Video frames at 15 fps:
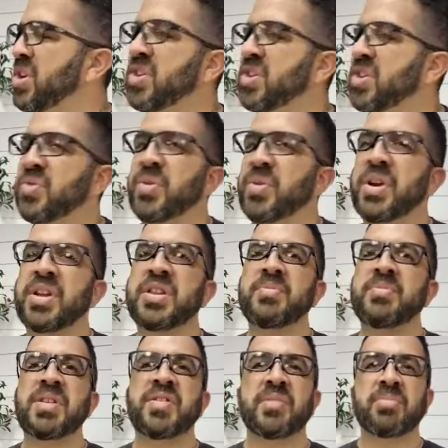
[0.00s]
We just want it to
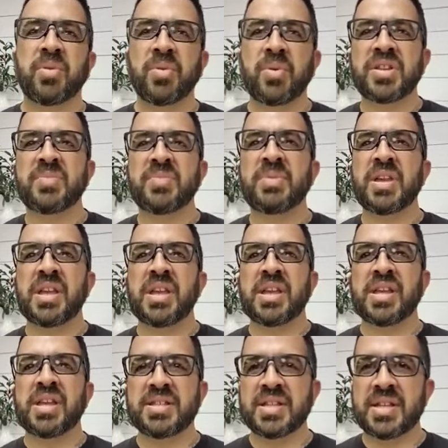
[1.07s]
be simple. We want it to be
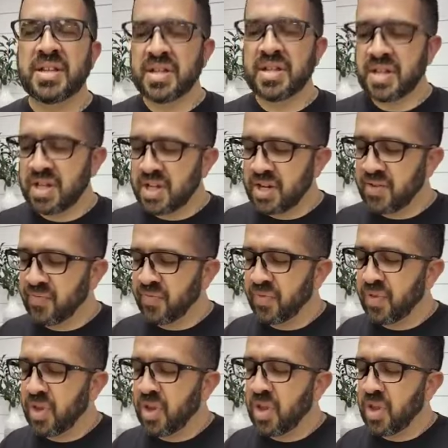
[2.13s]
easy.
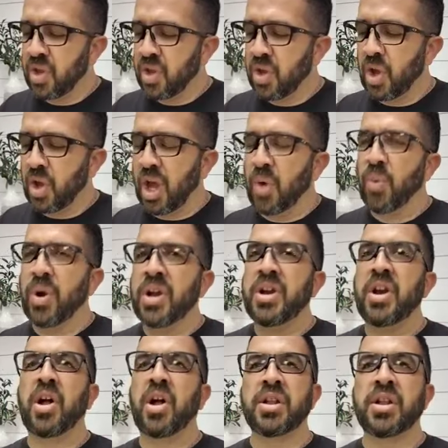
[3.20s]
I
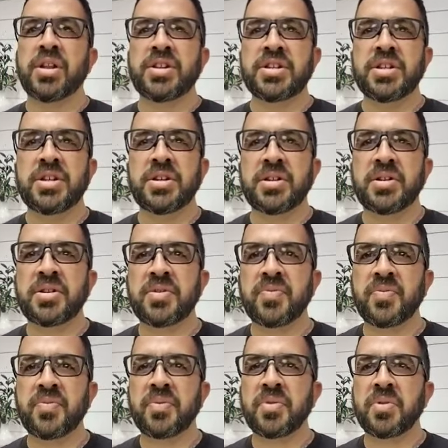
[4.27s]
want knowledge.
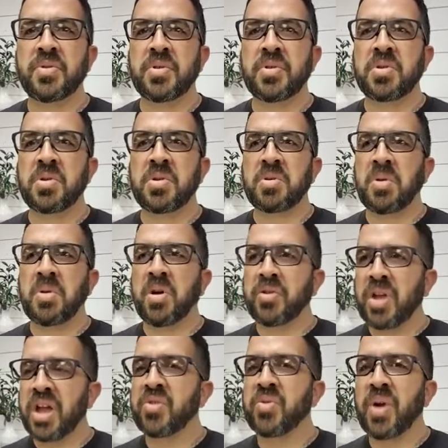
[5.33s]

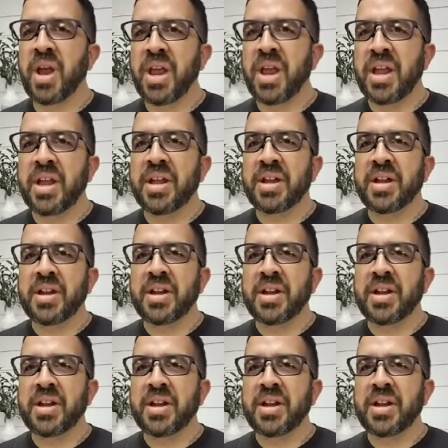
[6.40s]
Okay, great.